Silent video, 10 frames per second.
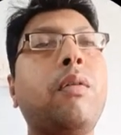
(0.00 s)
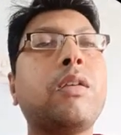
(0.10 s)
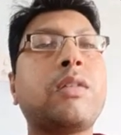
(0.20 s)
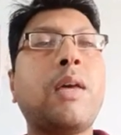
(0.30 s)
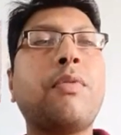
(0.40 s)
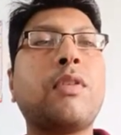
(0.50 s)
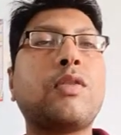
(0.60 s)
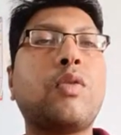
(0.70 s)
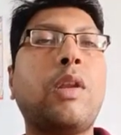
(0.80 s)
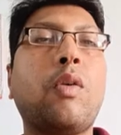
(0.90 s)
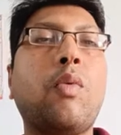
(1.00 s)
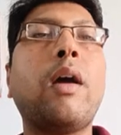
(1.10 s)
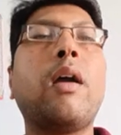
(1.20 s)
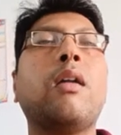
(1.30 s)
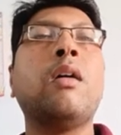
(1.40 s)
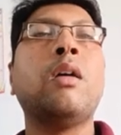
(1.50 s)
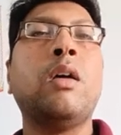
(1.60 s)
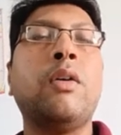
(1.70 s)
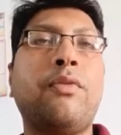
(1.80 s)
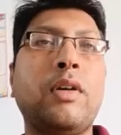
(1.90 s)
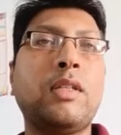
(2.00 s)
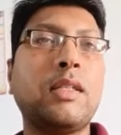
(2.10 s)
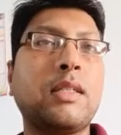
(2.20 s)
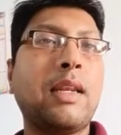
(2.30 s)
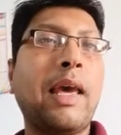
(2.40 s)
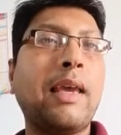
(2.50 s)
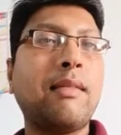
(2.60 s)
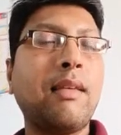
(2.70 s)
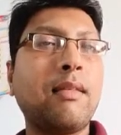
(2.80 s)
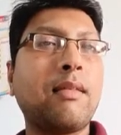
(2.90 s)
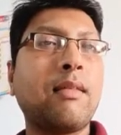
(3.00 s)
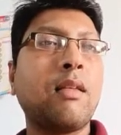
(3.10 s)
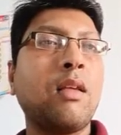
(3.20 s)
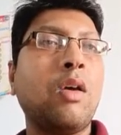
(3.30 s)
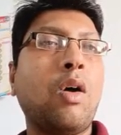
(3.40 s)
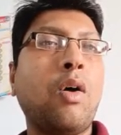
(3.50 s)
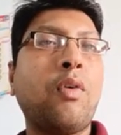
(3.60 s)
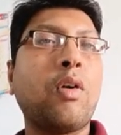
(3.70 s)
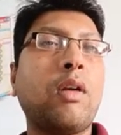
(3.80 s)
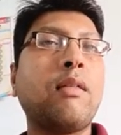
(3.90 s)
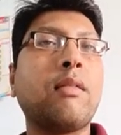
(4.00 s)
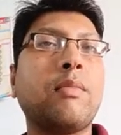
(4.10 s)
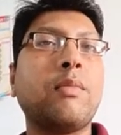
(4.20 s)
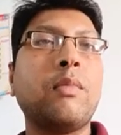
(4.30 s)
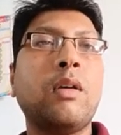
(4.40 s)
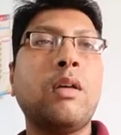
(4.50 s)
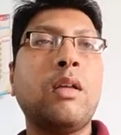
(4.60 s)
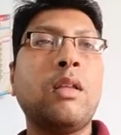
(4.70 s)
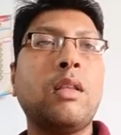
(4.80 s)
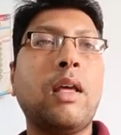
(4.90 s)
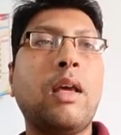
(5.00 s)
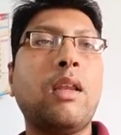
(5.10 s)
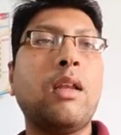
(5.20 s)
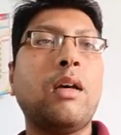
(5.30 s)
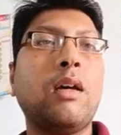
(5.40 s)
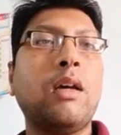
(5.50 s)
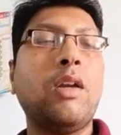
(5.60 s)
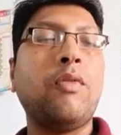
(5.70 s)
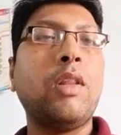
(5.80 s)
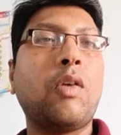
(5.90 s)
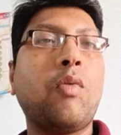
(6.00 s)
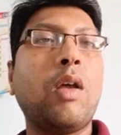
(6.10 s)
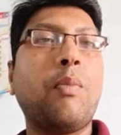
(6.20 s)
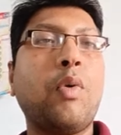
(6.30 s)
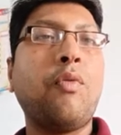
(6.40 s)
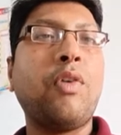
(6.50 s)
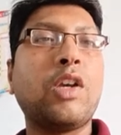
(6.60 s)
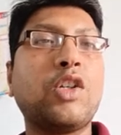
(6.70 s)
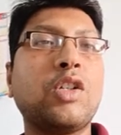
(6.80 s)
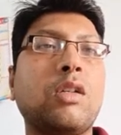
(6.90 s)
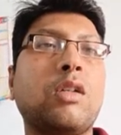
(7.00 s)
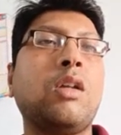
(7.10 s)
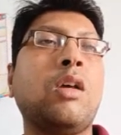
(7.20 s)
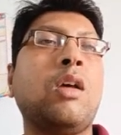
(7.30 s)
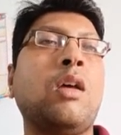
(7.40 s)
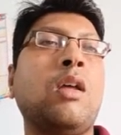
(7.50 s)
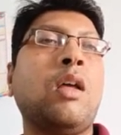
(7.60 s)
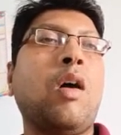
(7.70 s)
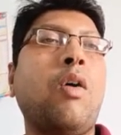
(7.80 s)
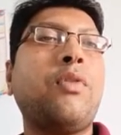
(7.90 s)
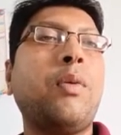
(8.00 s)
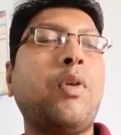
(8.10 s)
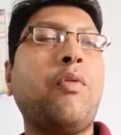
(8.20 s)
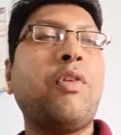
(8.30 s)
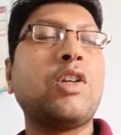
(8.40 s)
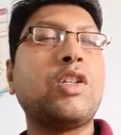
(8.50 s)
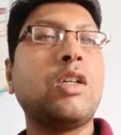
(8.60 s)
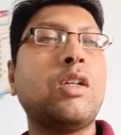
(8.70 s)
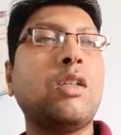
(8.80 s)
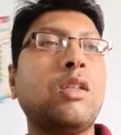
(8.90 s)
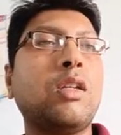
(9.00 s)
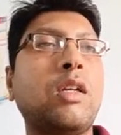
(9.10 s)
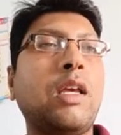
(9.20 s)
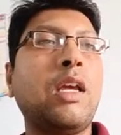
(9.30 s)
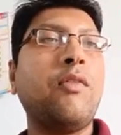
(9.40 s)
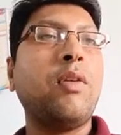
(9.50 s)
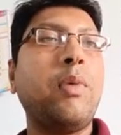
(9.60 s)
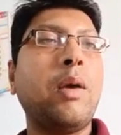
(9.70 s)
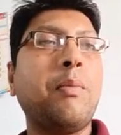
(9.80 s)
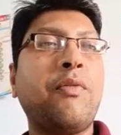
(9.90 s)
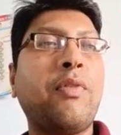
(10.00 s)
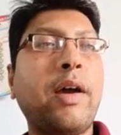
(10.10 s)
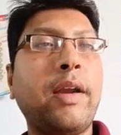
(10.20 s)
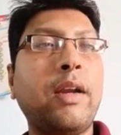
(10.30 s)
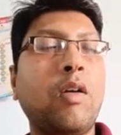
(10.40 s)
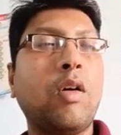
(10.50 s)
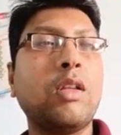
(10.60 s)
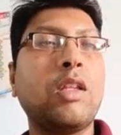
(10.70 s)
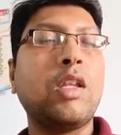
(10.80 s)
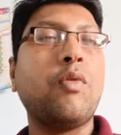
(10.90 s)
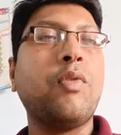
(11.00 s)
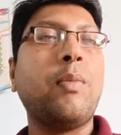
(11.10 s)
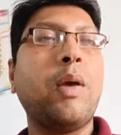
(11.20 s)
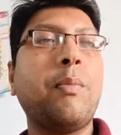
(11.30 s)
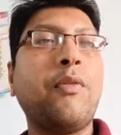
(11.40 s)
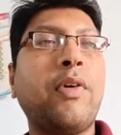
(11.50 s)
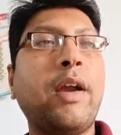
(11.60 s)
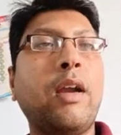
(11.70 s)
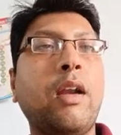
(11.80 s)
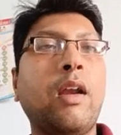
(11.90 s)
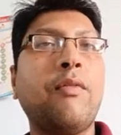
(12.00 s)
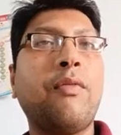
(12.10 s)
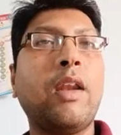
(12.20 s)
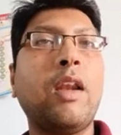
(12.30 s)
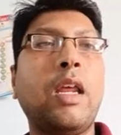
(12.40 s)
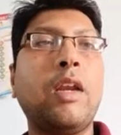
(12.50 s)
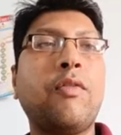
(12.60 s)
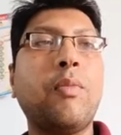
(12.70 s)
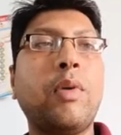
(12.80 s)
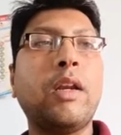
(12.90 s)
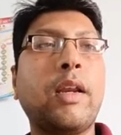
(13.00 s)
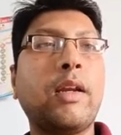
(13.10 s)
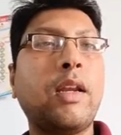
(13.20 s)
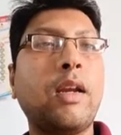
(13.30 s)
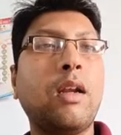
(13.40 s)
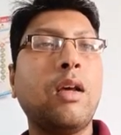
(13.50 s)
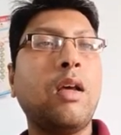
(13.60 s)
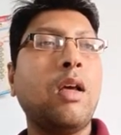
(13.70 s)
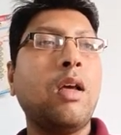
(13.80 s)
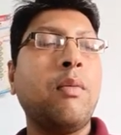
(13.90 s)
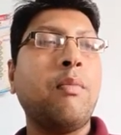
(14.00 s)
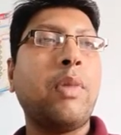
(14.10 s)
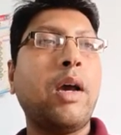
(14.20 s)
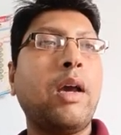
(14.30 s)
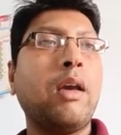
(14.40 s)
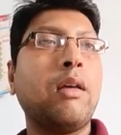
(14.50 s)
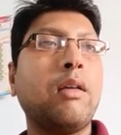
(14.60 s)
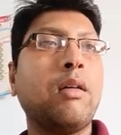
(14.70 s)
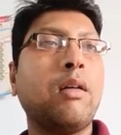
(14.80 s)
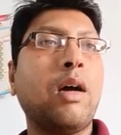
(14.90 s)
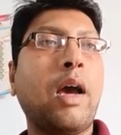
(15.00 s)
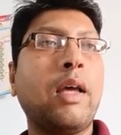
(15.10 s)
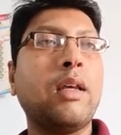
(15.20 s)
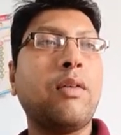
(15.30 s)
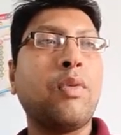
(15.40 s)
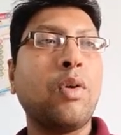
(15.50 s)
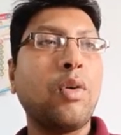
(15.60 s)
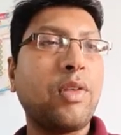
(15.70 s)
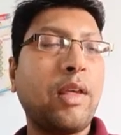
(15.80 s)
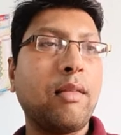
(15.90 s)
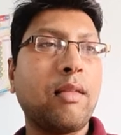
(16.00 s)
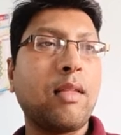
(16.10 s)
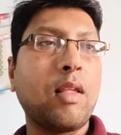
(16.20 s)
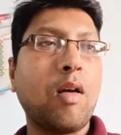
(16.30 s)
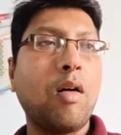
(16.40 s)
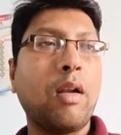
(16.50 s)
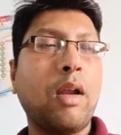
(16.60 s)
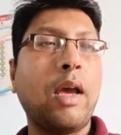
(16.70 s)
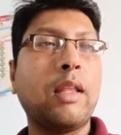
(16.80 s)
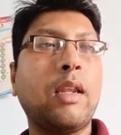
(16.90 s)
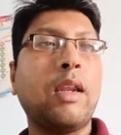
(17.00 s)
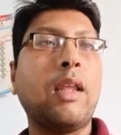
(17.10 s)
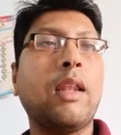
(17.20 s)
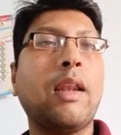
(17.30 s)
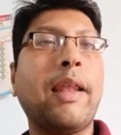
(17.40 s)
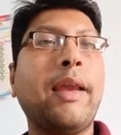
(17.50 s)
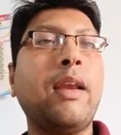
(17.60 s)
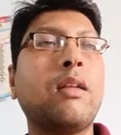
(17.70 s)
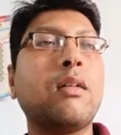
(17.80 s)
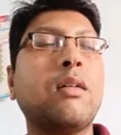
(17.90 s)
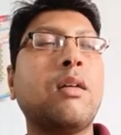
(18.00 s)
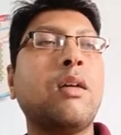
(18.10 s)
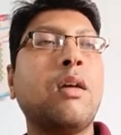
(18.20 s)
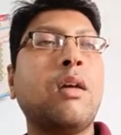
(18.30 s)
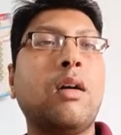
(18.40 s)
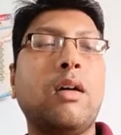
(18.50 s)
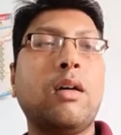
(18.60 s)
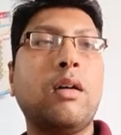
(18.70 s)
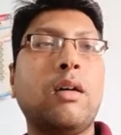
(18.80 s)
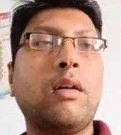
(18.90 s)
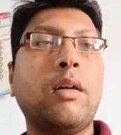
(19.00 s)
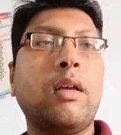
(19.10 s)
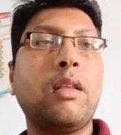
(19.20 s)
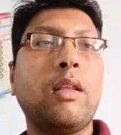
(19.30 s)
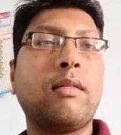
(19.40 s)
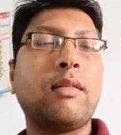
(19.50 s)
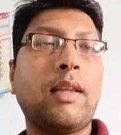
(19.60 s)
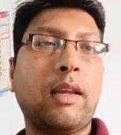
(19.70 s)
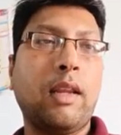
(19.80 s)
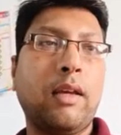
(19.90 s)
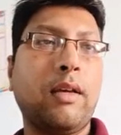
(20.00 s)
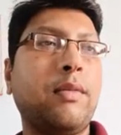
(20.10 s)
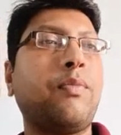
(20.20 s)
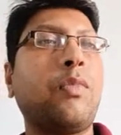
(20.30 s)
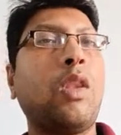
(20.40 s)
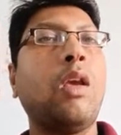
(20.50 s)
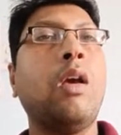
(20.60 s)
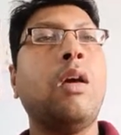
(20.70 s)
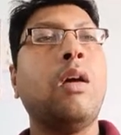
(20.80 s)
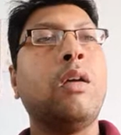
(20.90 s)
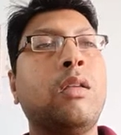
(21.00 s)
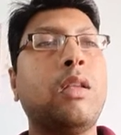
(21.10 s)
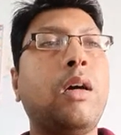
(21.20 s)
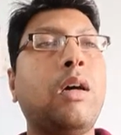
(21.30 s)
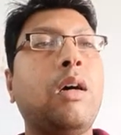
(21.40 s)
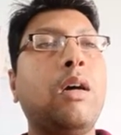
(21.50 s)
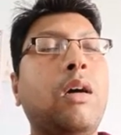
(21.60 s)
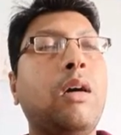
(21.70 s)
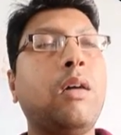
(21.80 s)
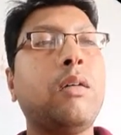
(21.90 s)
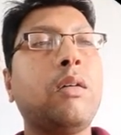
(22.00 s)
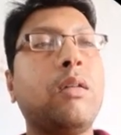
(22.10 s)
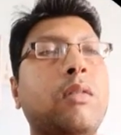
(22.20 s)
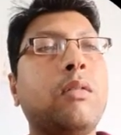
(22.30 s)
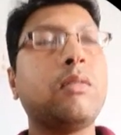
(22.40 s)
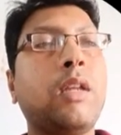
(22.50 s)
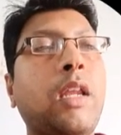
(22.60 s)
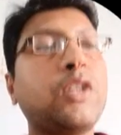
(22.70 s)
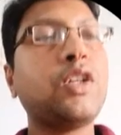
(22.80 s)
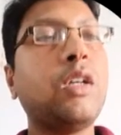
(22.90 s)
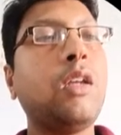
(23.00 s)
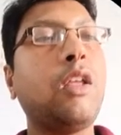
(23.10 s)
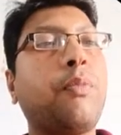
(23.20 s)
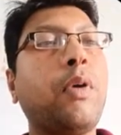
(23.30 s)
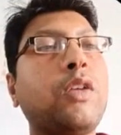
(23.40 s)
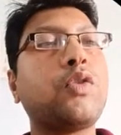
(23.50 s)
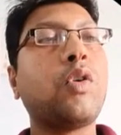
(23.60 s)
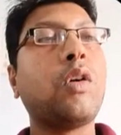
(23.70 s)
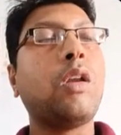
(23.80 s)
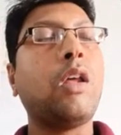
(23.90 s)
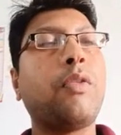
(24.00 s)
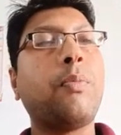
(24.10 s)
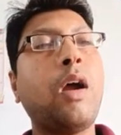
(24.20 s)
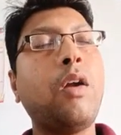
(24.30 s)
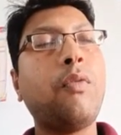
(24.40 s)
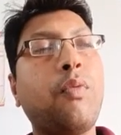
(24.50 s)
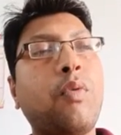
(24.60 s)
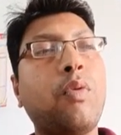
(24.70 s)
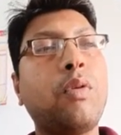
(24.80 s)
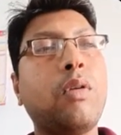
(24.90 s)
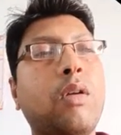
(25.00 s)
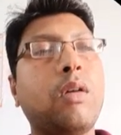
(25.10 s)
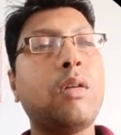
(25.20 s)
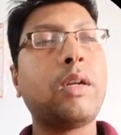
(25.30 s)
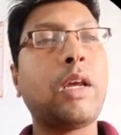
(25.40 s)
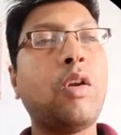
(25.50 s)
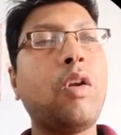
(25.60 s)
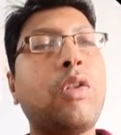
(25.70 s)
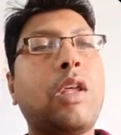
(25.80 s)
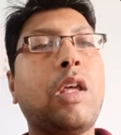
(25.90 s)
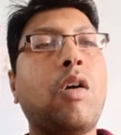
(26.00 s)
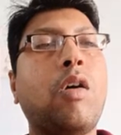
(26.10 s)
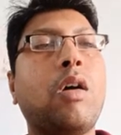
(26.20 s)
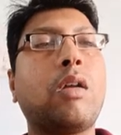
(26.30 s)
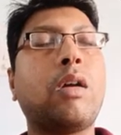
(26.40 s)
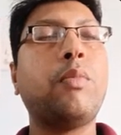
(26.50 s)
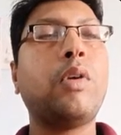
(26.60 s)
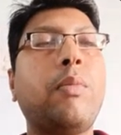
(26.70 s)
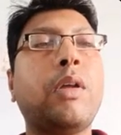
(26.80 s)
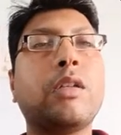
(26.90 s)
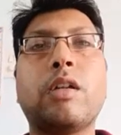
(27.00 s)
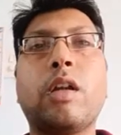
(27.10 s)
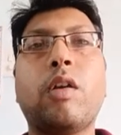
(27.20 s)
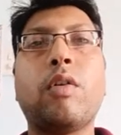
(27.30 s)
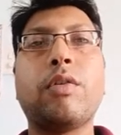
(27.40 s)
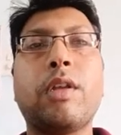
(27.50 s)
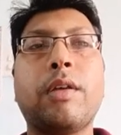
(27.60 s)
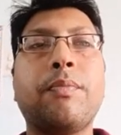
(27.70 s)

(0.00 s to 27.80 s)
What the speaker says: steps is to be required. First is the lysis of organism, then it will require purification. After purification, the DNA will be amplified or the genome will be amplified, and finally it will be detected by either fluorescence or either any analyte in this technique. The detection is based on a smartphone technology or computer based technology.